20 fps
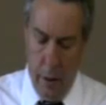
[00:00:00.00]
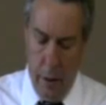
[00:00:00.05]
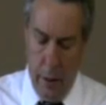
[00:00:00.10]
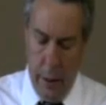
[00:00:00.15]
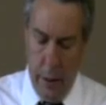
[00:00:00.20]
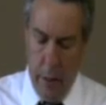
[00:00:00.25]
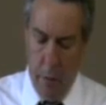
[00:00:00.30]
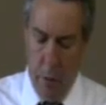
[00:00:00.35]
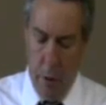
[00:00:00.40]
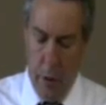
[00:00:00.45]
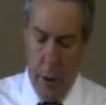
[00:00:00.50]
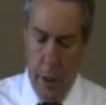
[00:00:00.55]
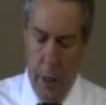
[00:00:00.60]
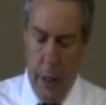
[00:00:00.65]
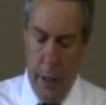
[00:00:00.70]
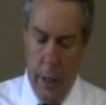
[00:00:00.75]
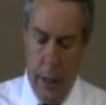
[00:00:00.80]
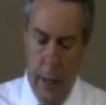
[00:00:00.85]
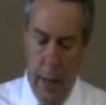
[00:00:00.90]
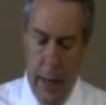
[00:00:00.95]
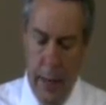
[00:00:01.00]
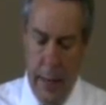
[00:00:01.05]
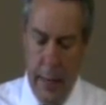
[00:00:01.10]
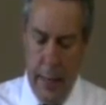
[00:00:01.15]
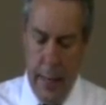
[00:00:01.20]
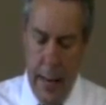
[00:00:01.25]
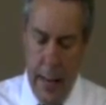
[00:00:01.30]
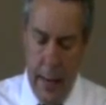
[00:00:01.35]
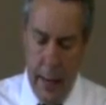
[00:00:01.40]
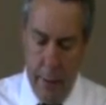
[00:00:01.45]
And I want to tell you today, he
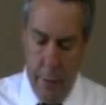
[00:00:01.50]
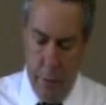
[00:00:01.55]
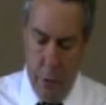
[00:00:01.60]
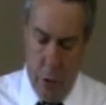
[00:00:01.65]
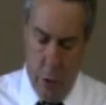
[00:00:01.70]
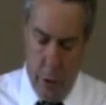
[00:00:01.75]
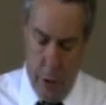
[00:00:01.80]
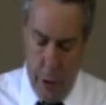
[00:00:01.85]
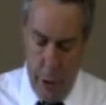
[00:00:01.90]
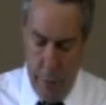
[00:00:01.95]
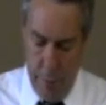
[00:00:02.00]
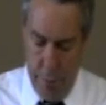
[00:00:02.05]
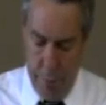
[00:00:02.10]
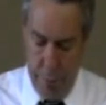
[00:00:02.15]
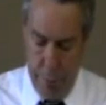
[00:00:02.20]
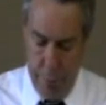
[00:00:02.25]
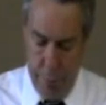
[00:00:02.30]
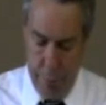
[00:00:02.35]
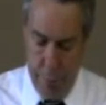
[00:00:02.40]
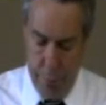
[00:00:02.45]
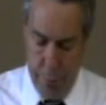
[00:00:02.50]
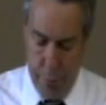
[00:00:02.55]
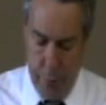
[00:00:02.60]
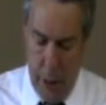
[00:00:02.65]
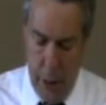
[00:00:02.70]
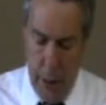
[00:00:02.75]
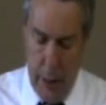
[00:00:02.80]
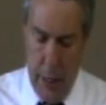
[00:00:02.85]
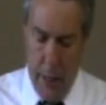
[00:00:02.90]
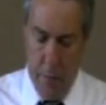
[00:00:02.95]
died for you.
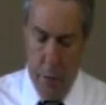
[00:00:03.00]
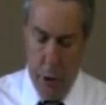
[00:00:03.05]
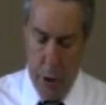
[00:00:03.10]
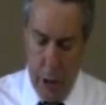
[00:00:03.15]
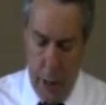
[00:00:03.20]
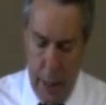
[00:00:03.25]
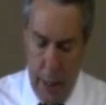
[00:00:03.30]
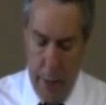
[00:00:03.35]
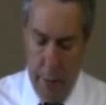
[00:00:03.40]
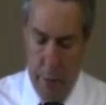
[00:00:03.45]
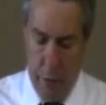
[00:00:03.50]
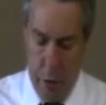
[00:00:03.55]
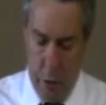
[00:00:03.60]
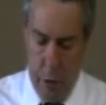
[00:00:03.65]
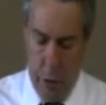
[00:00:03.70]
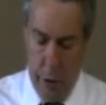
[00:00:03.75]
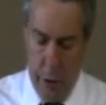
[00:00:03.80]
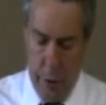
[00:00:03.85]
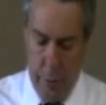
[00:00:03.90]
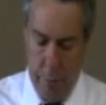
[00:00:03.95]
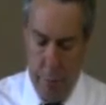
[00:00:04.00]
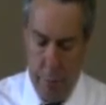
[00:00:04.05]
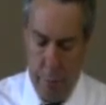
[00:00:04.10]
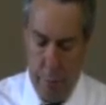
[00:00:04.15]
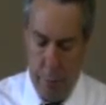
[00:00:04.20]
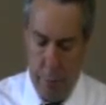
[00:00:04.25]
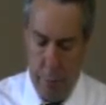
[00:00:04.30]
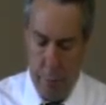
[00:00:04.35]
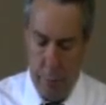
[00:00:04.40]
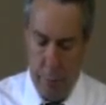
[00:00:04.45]
He gave his life for you
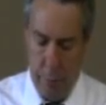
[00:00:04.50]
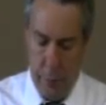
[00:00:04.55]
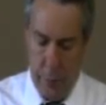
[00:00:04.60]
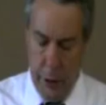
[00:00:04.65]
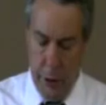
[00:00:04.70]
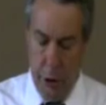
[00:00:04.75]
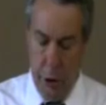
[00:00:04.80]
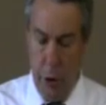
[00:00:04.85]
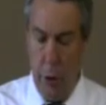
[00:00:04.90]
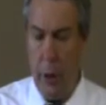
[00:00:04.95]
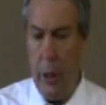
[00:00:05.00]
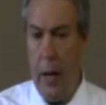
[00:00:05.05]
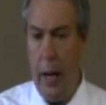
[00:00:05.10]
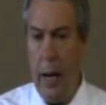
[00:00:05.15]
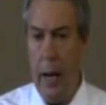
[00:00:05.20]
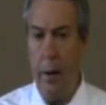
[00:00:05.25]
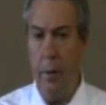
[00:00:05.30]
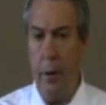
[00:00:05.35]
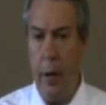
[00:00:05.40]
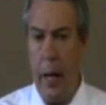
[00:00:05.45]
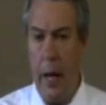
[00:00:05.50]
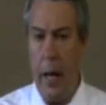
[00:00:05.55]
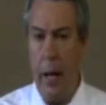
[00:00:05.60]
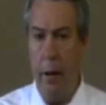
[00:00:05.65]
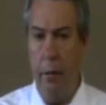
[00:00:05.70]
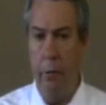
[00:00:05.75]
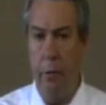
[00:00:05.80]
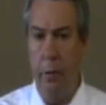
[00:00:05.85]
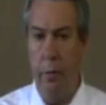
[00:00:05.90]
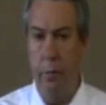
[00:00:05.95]
that you can have
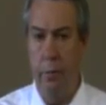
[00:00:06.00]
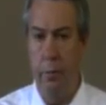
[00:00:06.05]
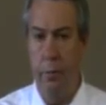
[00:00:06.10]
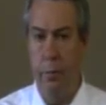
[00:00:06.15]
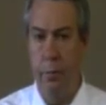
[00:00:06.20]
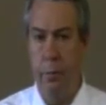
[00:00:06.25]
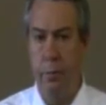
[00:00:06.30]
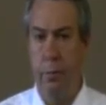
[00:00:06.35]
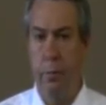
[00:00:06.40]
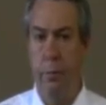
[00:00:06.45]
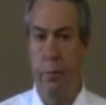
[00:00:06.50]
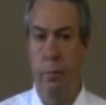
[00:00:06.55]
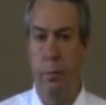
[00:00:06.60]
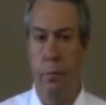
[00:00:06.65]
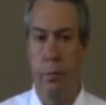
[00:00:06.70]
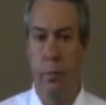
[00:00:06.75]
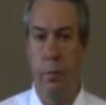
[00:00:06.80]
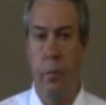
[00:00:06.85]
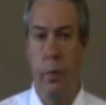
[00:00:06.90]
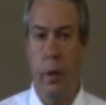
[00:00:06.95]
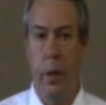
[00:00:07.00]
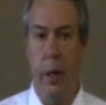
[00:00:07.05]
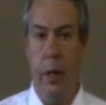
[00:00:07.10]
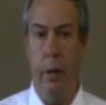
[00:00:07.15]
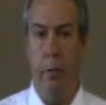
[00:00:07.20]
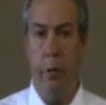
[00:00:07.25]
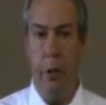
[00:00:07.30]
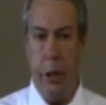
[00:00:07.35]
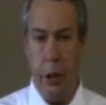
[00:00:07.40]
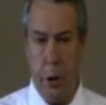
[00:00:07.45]
life.
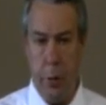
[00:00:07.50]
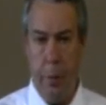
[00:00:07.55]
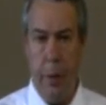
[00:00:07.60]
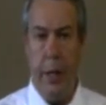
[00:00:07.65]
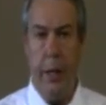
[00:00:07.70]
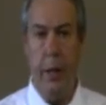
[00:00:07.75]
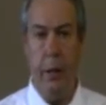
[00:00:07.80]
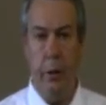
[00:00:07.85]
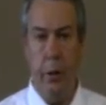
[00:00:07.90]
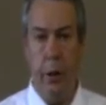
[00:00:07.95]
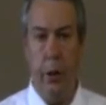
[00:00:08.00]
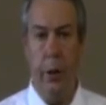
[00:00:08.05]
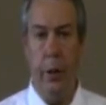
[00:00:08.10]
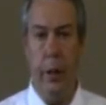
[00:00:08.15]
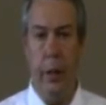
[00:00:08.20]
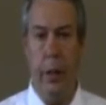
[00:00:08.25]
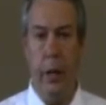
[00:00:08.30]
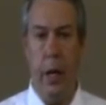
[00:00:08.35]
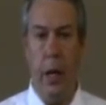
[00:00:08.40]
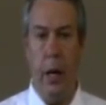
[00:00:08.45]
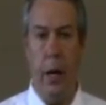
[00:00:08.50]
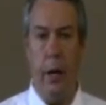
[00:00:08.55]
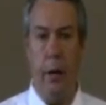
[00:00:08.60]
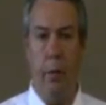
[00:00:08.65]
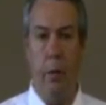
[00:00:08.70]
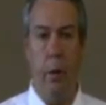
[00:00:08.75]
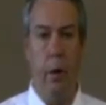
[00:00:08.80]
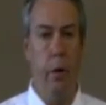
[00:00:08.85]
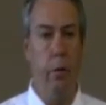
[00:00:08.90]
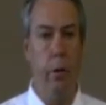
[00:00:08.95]
If He's speaking to you today,
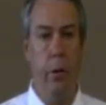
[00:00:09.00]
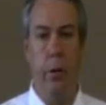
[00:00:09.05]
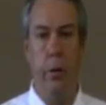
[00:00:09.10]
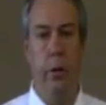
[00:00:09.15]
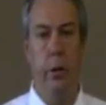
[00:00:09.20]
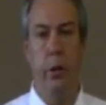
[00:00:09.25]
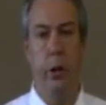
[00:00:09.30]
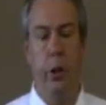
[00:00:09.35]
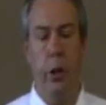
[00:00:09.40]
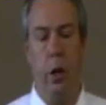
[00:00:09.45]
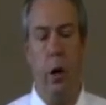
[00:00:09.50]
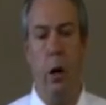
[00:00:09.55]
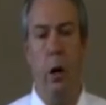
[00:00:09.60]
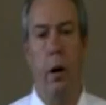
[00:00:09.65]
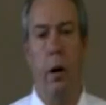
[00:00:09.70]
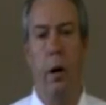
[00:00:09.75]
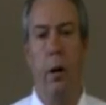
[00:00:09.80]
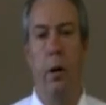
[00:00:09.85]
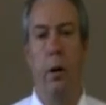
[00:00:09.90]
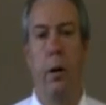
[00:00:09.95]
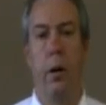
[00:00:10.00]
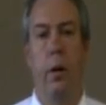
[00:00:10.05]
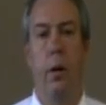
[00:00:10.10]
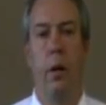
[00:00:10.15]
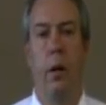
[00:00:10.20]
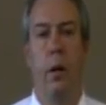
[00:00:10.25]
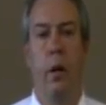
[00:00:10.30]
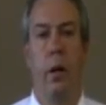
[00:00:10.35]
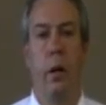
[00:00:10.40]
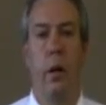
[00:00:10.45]
wherever that you are,
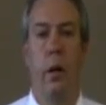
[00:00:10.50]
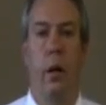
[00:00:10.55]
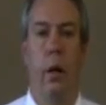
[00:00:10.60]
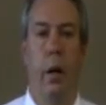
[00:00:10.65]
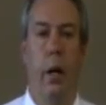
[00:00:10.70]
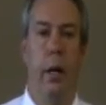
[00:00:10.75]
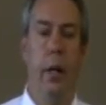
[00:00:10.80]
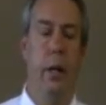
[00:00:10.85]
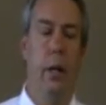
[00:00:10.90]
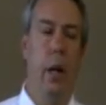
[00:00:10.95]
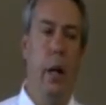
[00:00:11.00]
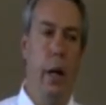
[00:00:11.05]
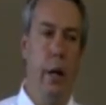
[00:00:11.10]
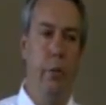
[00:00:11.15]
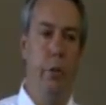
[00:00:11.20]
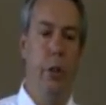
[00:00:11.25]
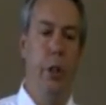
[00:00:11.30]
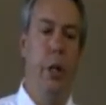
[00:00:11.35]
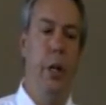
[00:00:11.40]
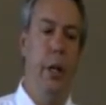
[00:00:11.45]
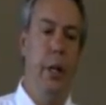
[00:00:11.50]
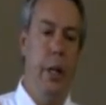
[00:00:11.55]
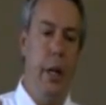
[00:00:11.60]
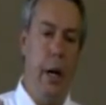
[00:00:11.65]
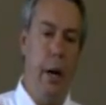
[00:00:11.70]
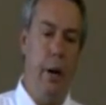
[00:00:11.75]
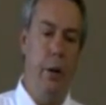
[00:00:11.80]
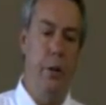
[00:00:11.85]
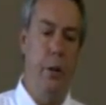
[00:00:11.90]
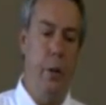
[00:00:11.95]
He loves you, He
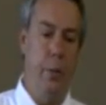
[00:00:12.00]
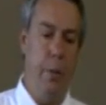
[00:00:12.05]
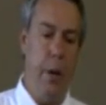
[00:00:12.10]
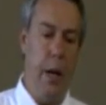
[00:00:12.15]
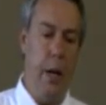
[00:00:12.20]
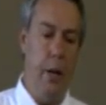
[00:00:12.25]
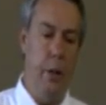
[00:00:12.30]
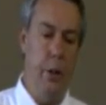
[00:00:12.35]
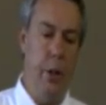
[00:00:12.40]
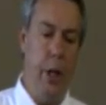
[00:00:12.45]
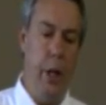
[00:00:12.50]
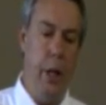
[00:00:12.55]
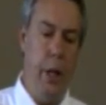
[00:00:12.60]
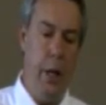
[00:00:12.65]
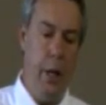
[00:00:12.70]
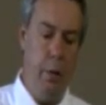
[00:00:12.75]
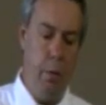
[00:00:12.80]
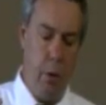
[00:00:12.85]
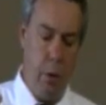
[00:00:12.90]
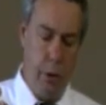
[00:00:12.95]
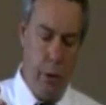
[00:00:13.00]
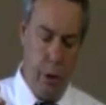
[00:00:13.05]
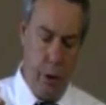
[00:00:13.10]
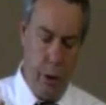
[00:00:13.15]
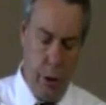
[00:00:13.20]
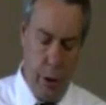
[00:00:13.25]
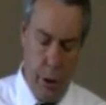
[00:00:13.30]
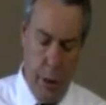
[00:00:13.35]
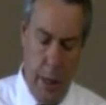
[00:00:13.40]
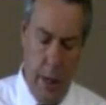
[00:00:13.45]
cares about you, and He wants
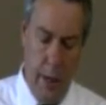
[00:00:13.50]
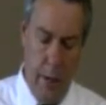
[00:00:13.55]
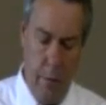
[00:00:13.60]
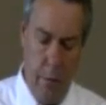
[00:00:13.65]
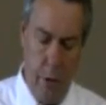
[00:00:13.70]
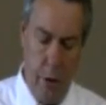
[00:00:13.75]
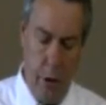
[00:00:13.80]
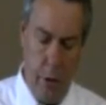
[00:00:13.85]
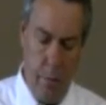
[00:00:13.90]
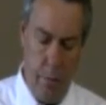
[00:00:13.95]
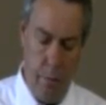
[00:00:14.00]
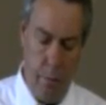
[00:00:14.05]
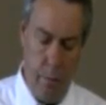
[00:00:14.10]
to save you.